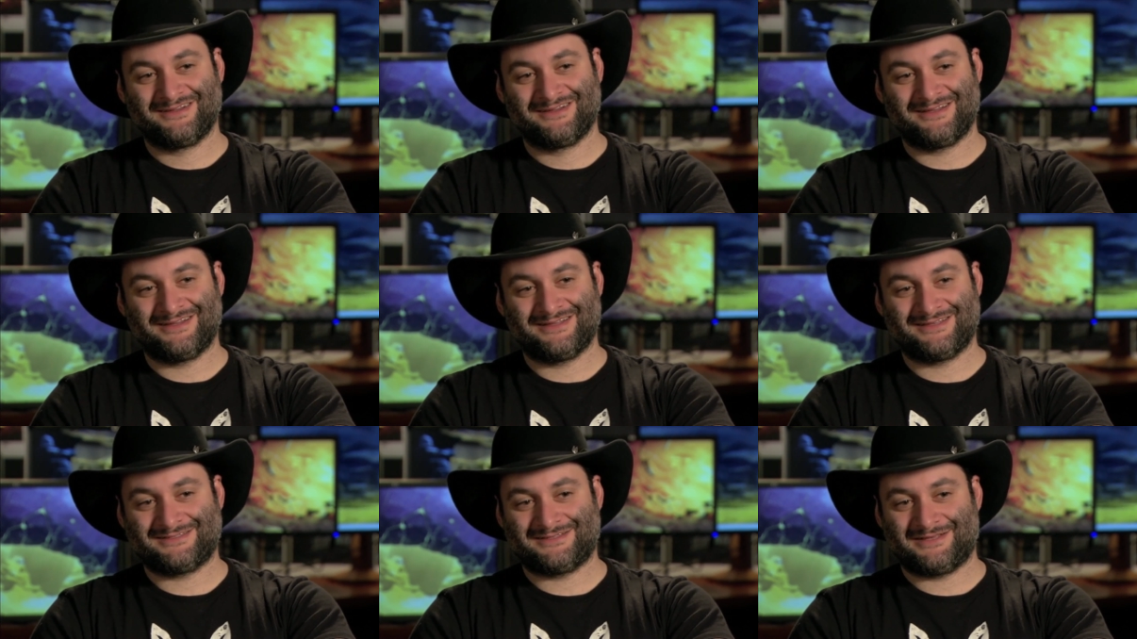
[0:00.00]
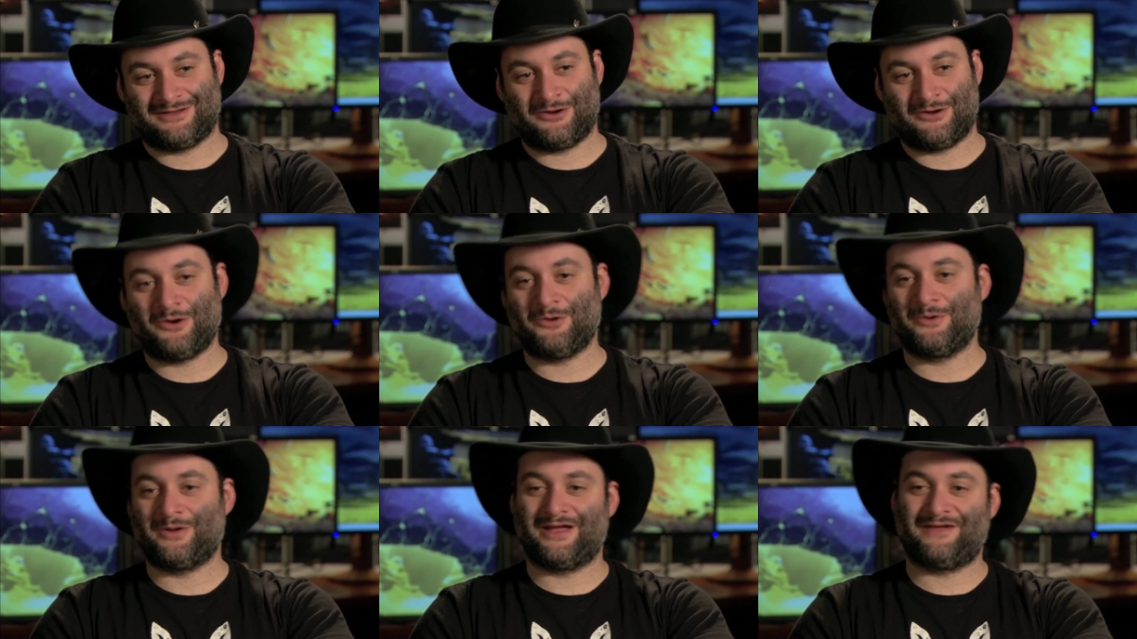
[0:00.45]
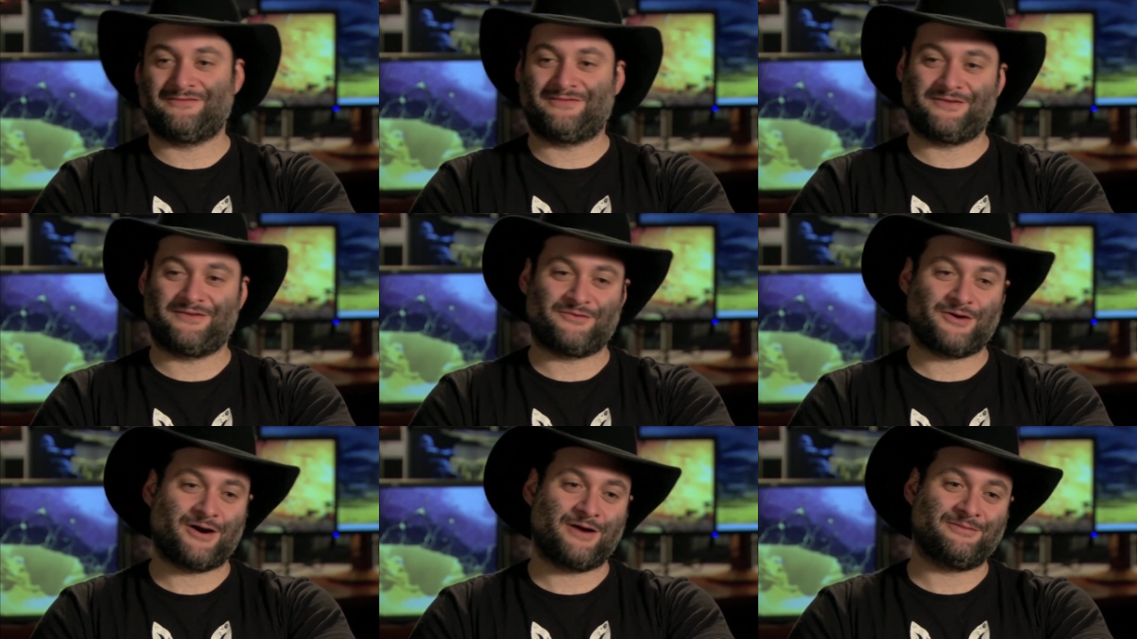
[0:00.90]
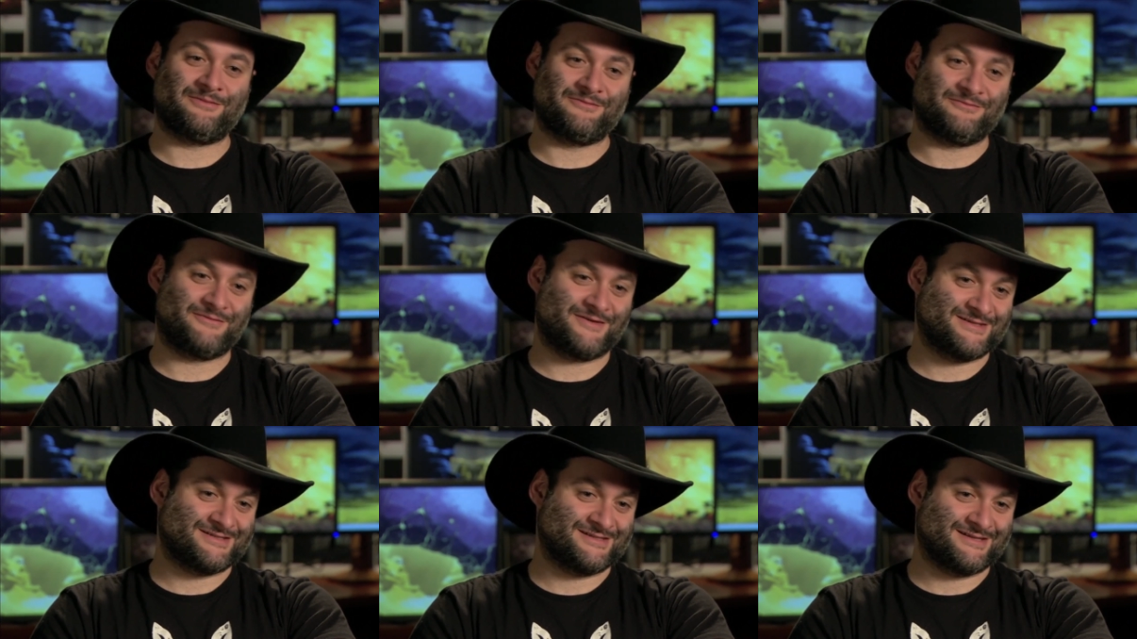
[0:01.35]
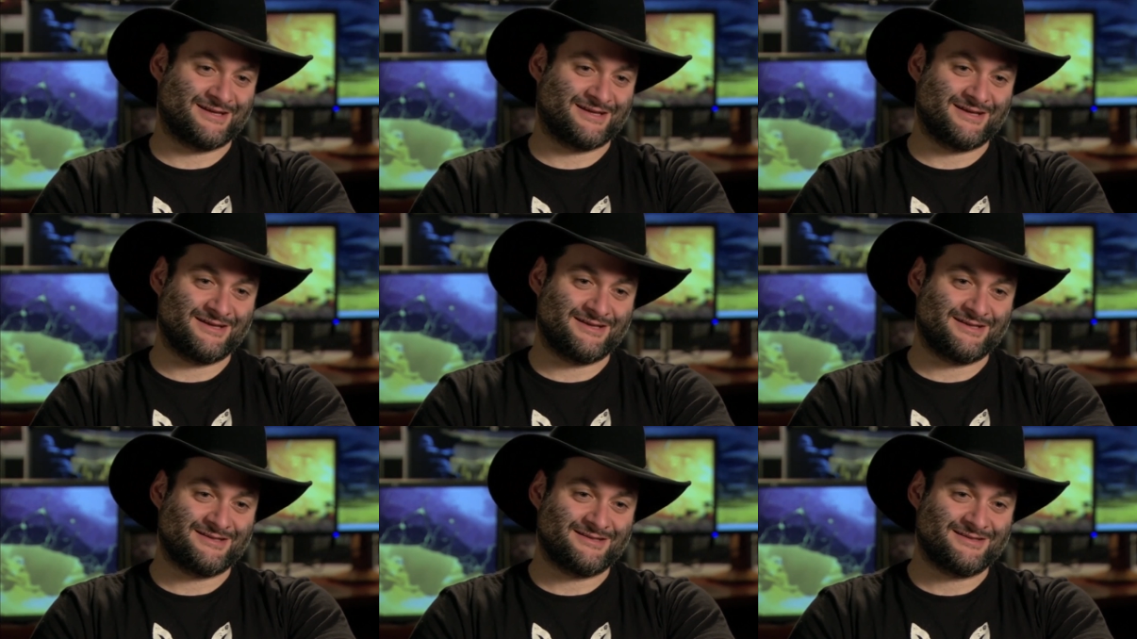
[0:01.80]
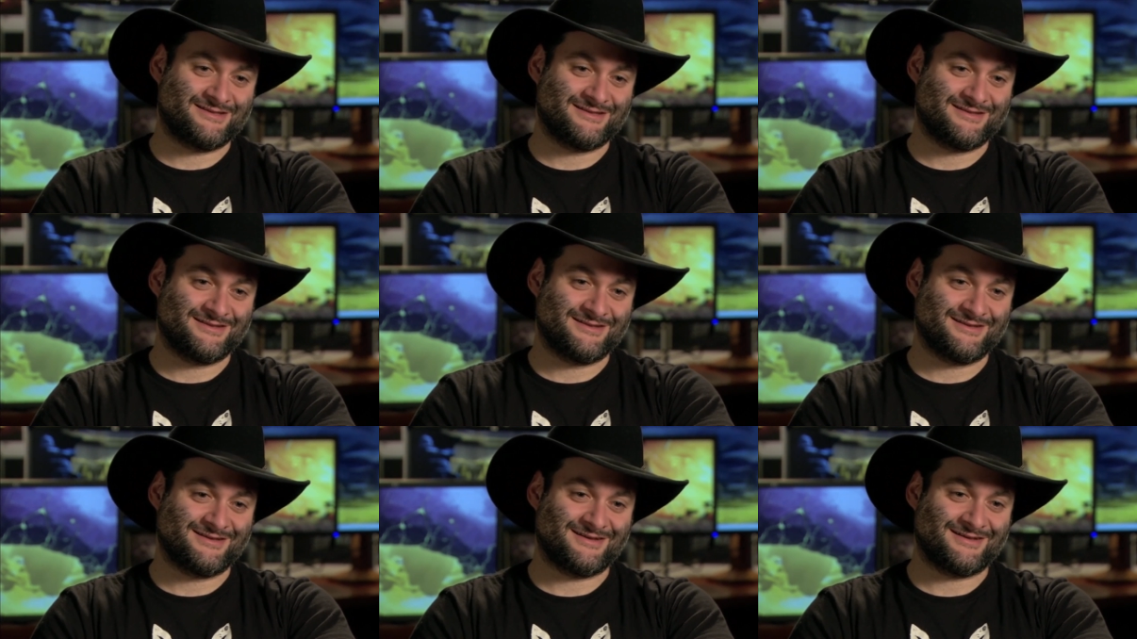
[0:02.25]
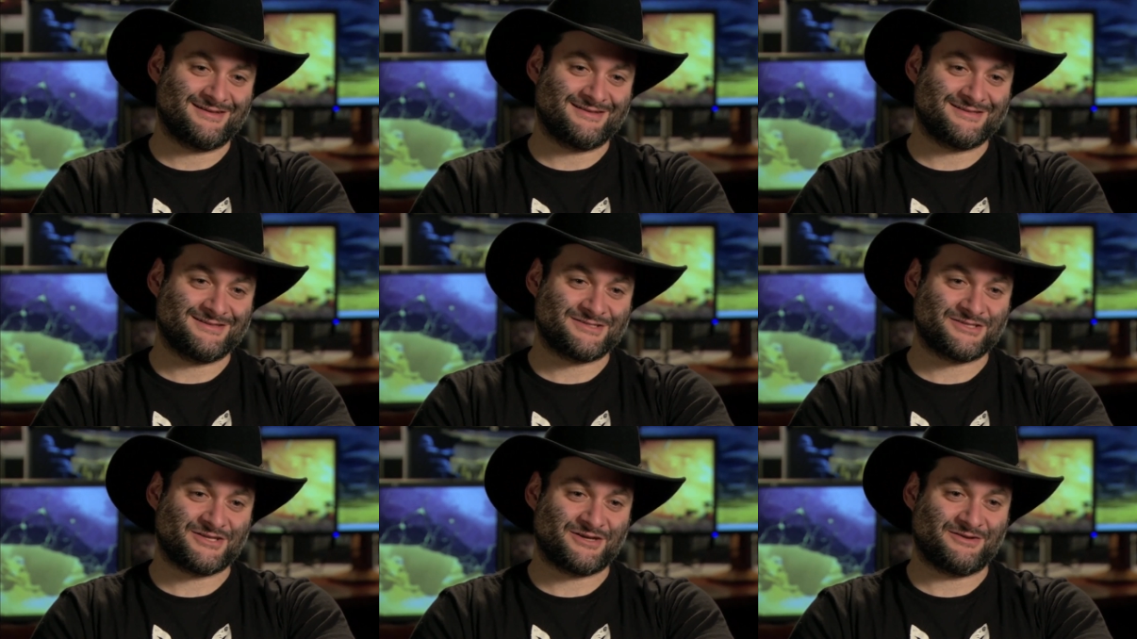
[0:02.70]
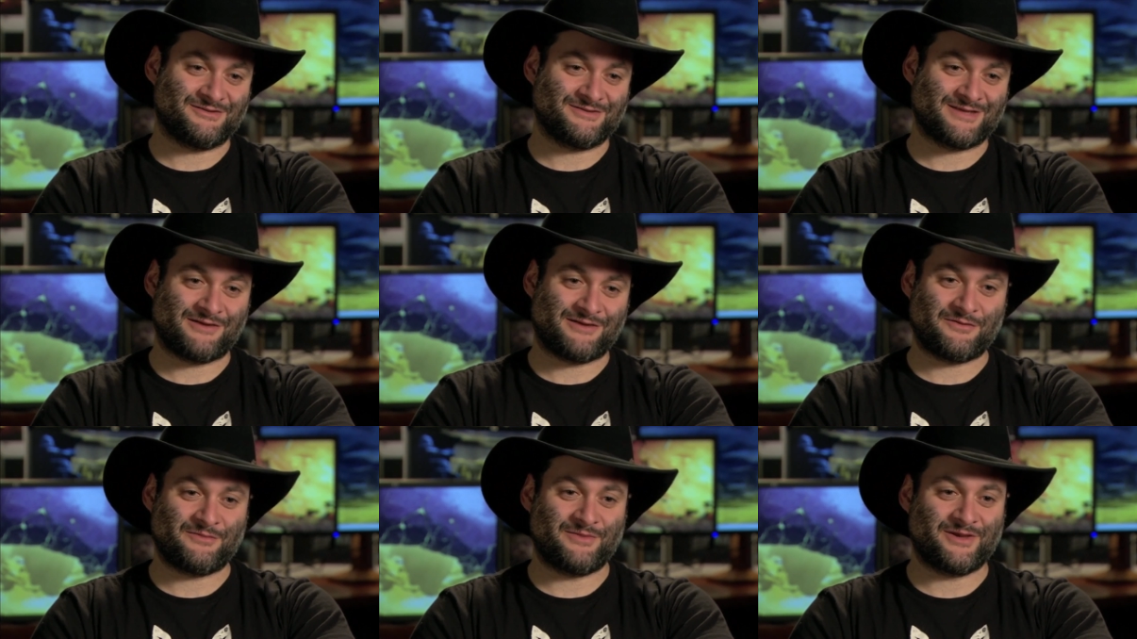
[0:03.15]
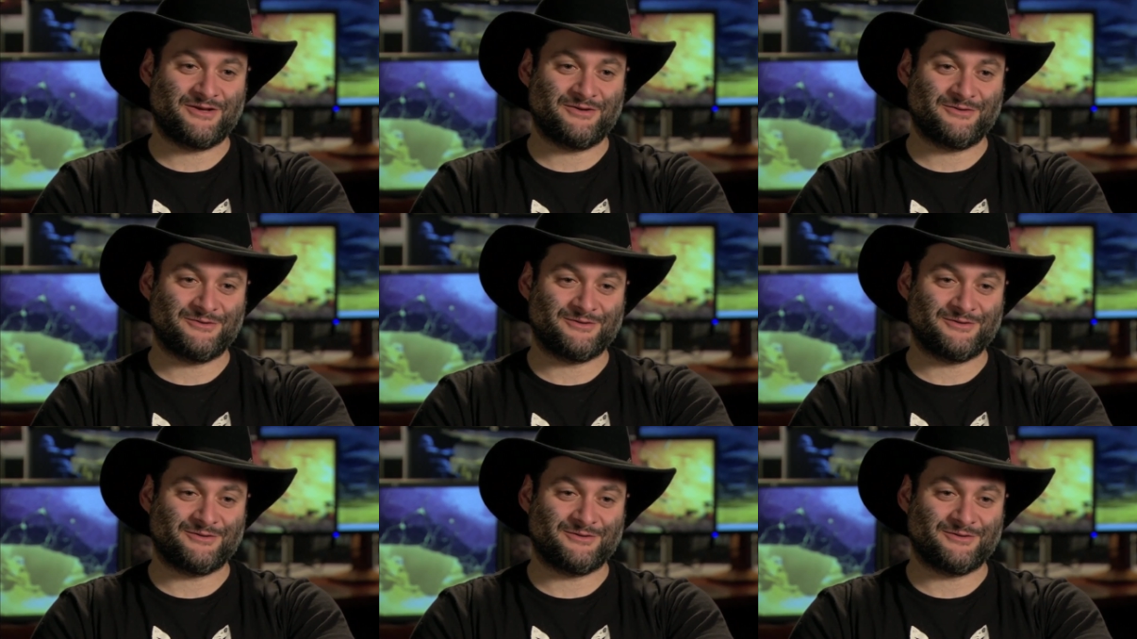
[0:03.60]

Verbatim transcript: is oh we have to have carbon freezing in uh, the show. That would be